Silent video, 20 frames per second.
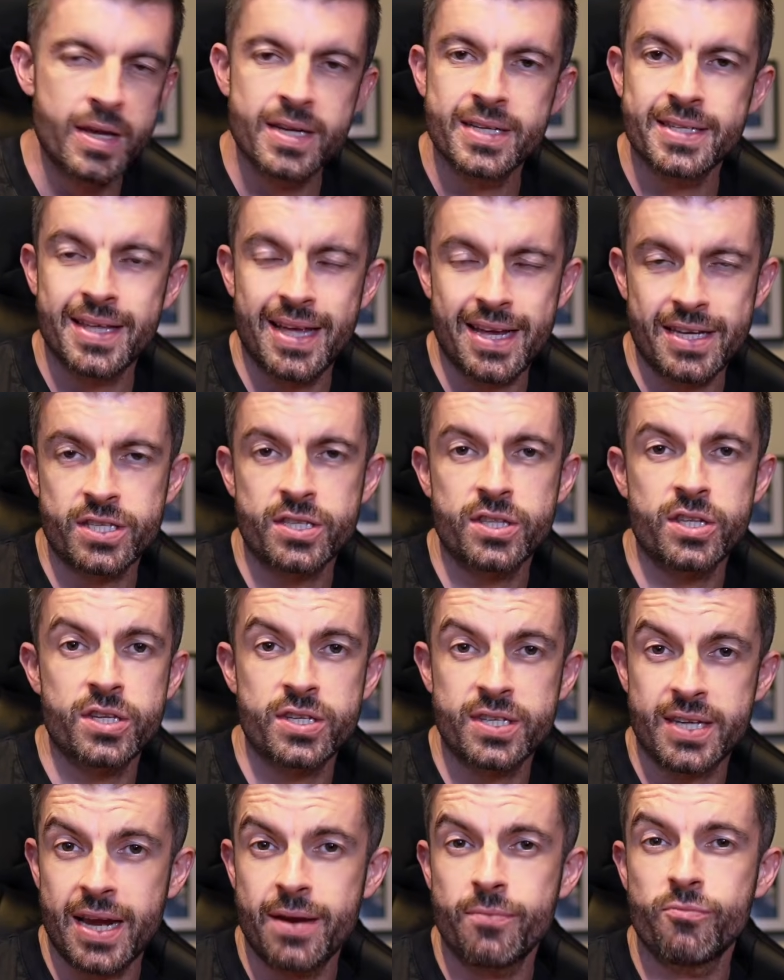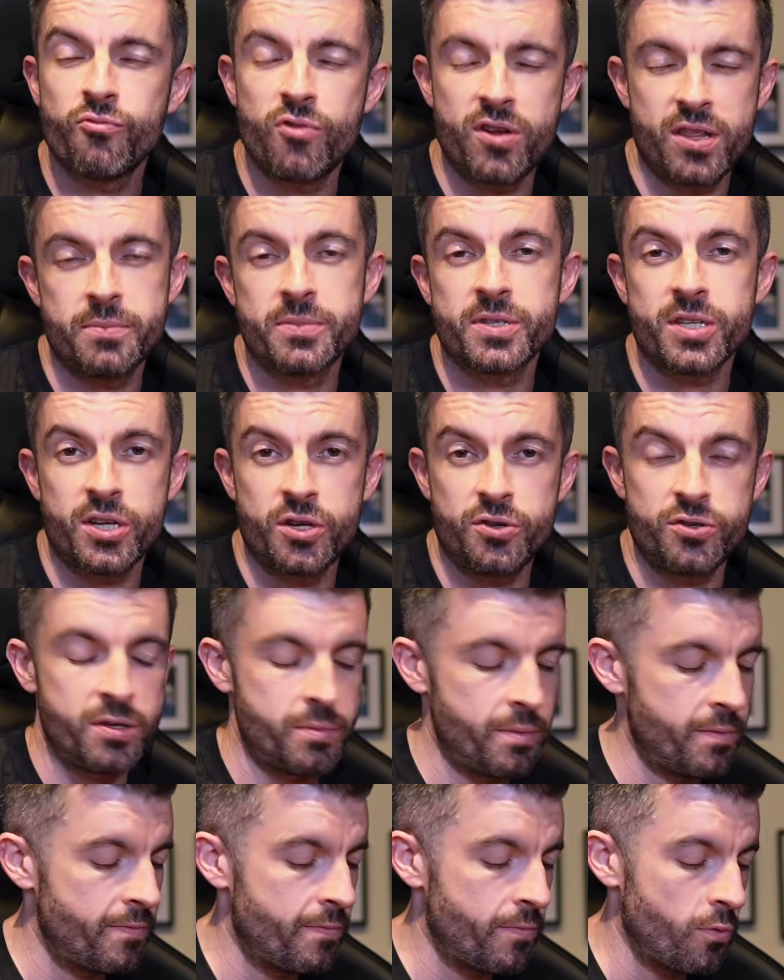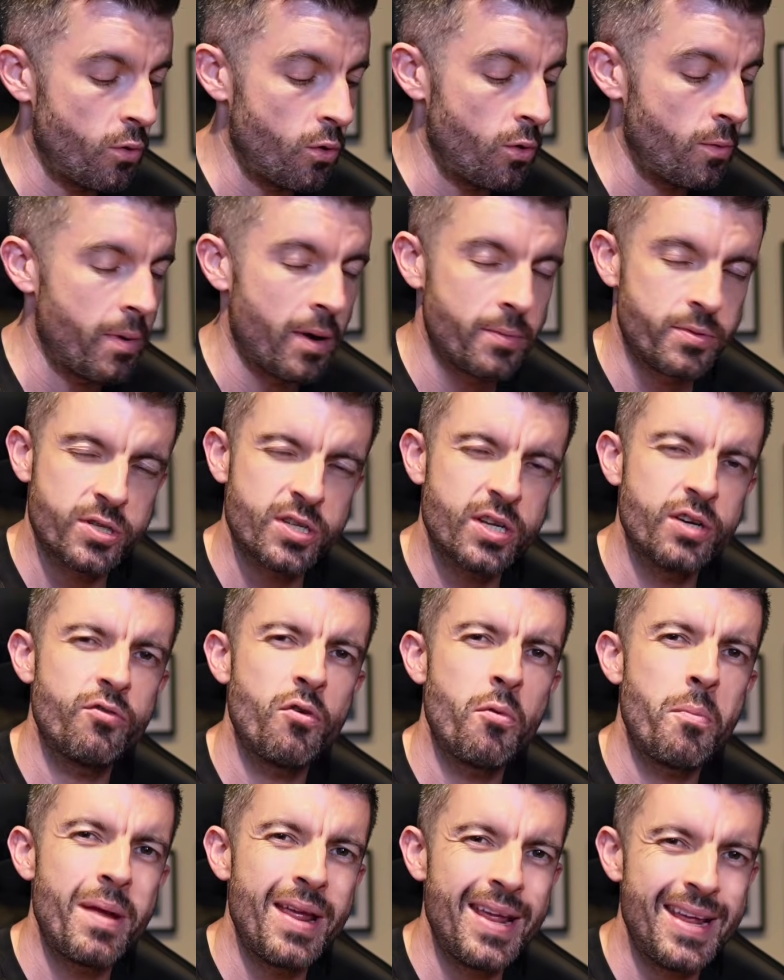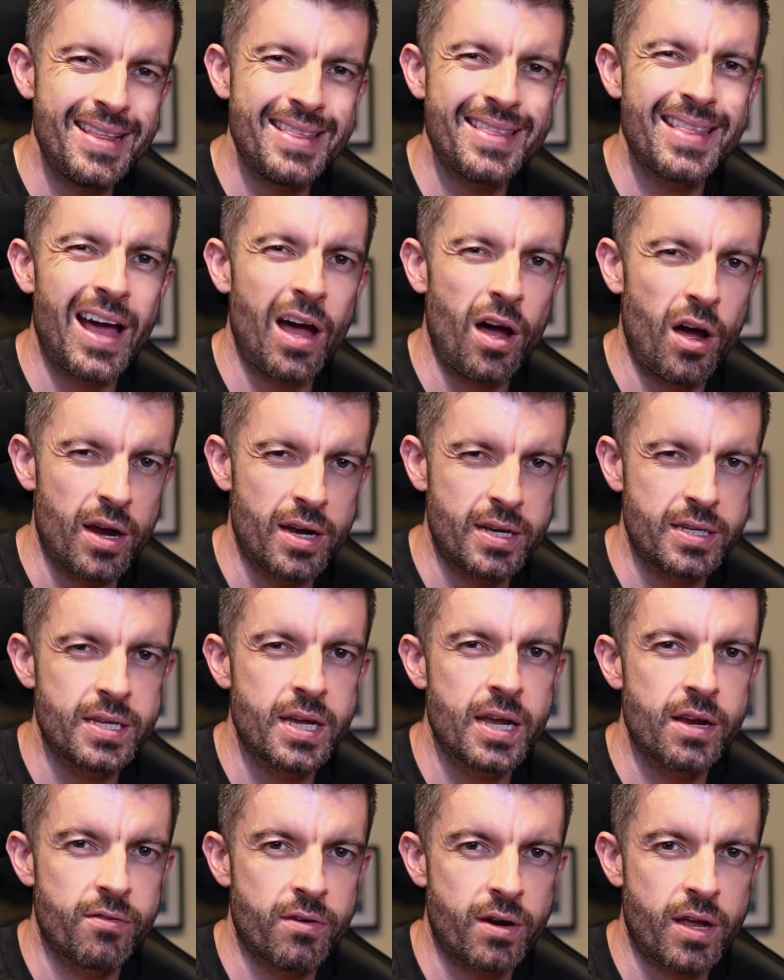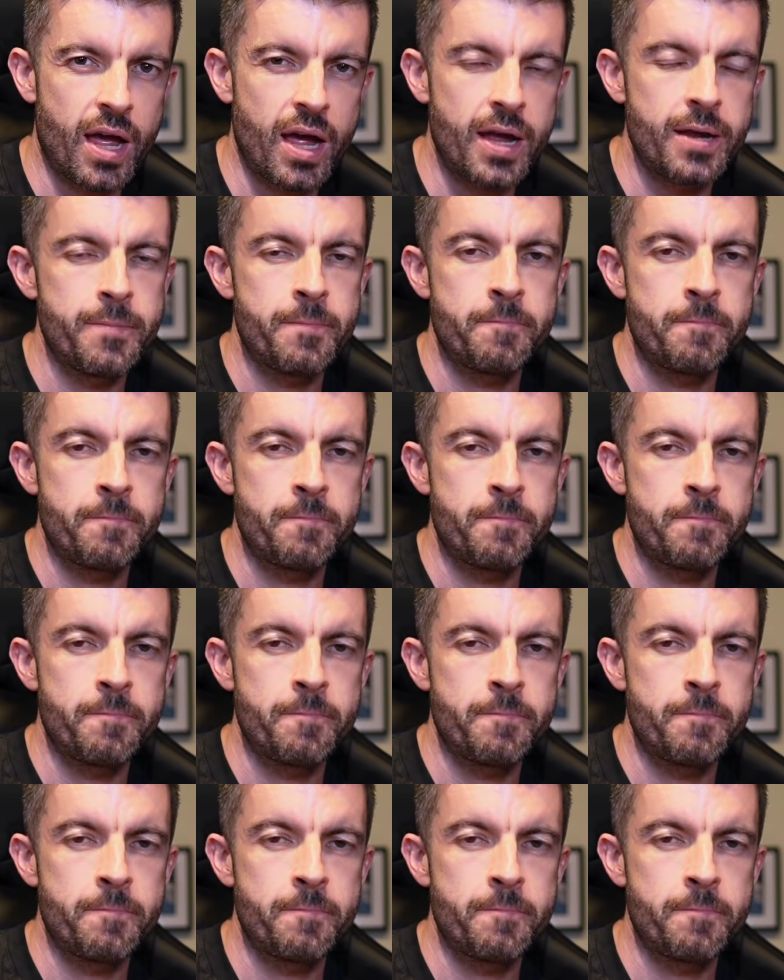So that's the same rhythm as I used it before, but I'm just going to repeat that idea, okay?